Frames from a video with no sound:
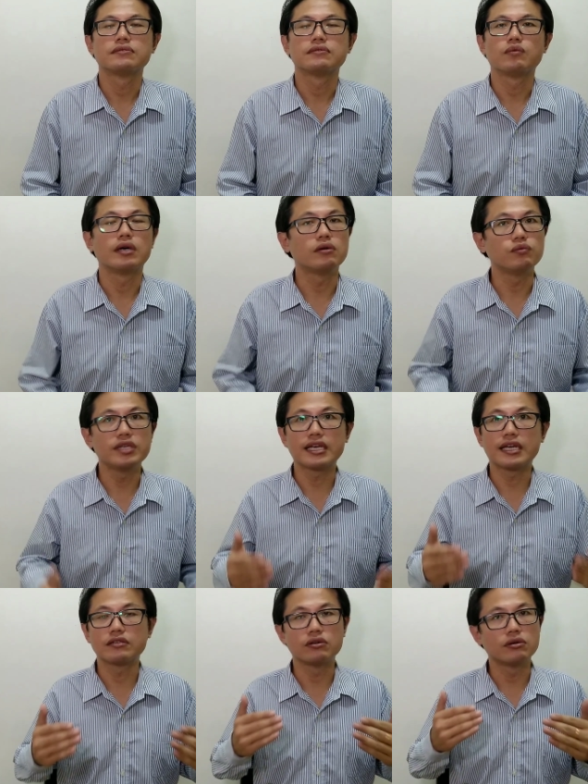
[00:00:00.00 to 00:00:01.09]
Well, we
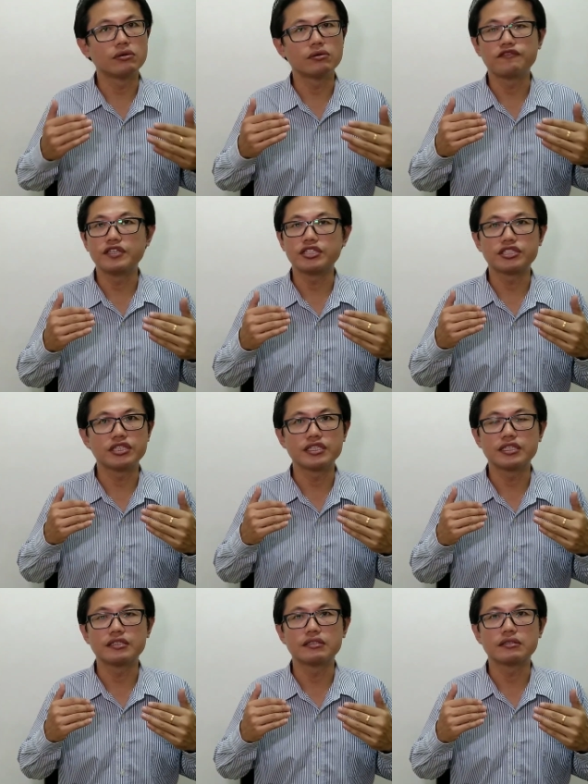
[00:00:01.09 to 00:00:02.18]
can go
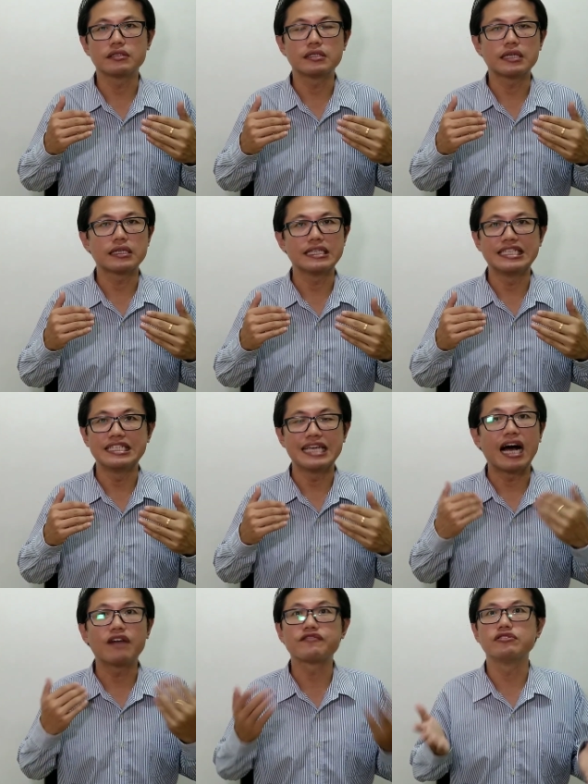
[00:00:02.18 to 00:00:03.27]
fishing in the
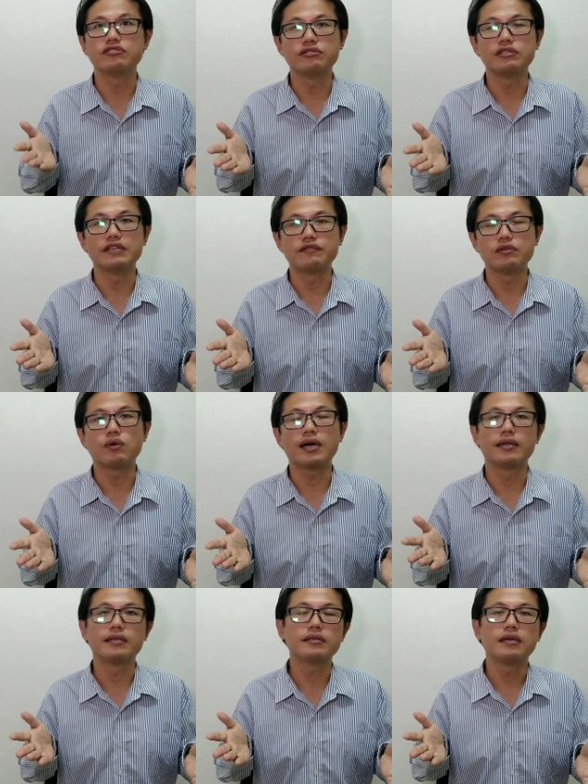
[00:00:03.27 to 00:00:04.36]
afternoon if you
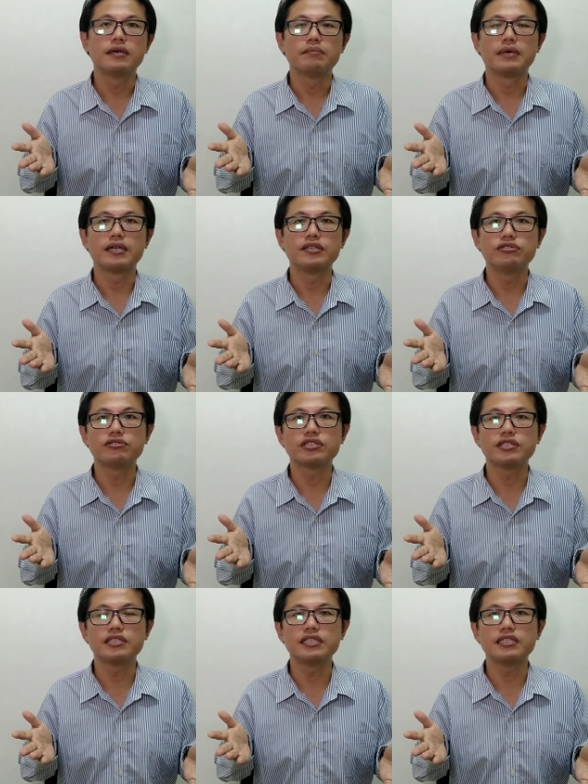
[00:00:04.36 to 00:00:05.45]
want, but
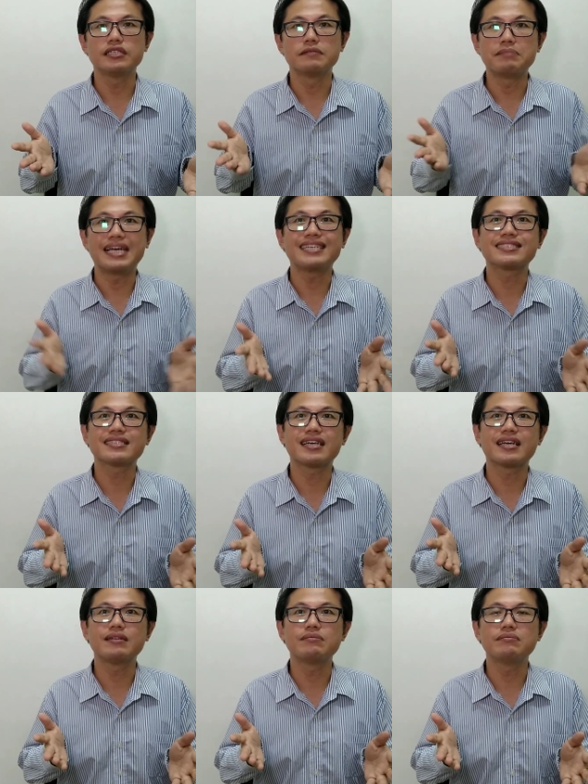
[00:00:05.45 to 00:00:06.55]
usually the best
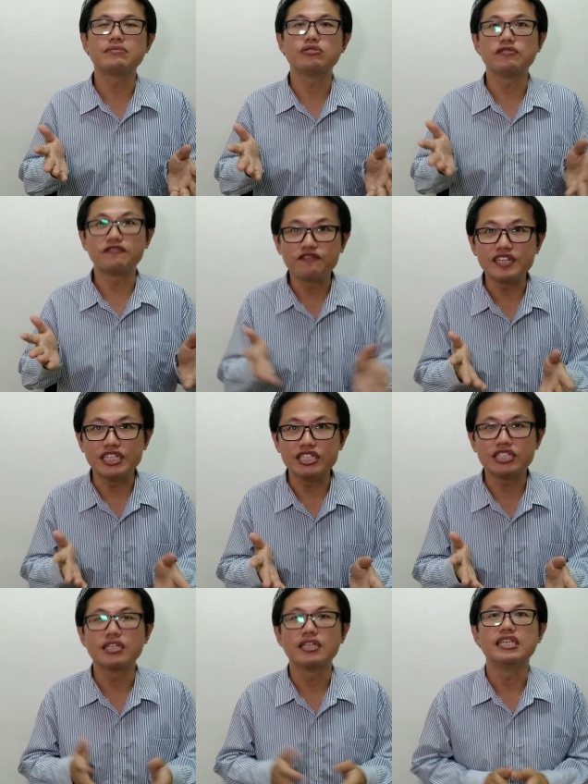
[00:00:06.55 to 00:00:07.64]
time to
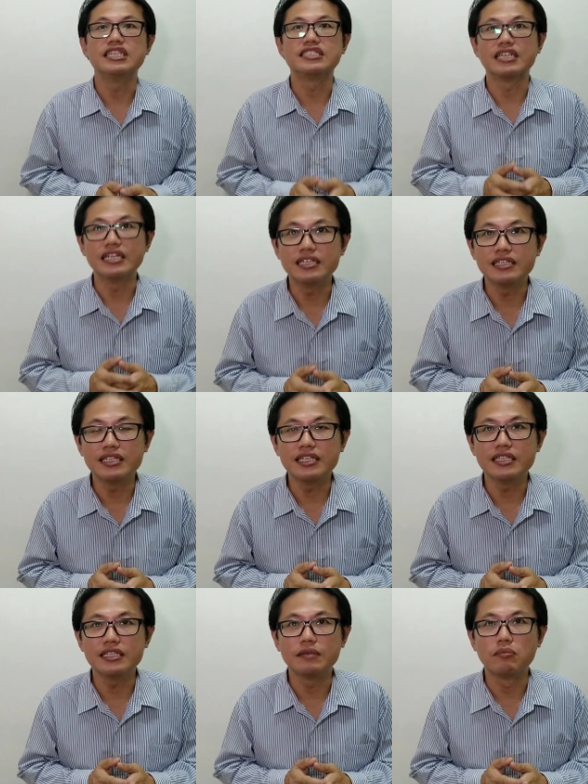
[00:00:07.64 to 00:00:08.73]
fish is early
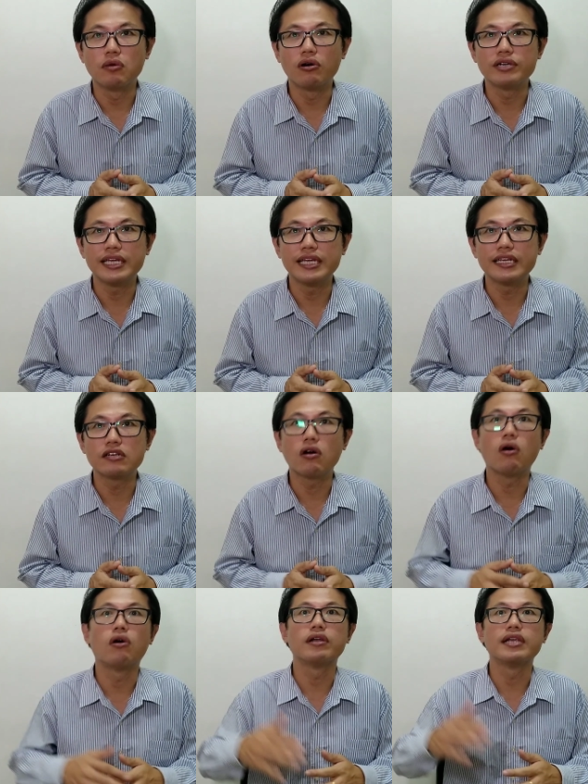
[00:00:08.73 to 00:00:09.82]
in the morning
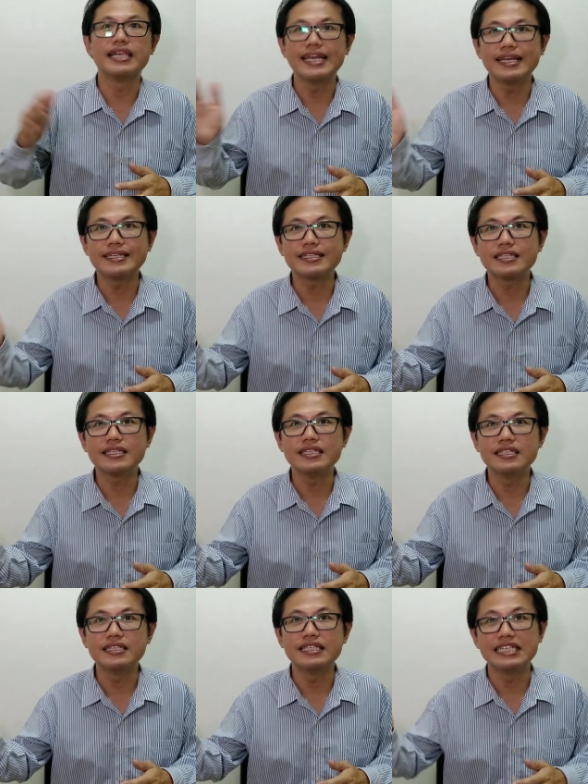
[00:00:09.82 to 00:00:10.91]
or late
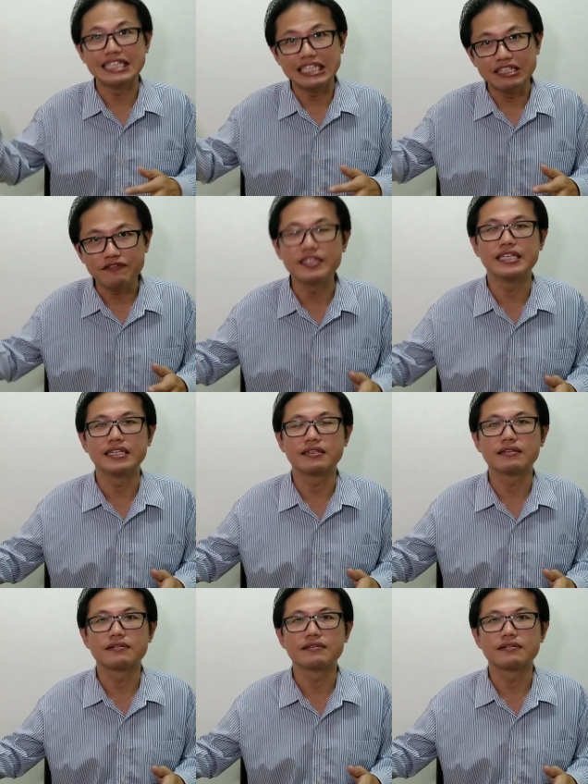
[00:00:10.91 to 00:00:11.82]
in the evening.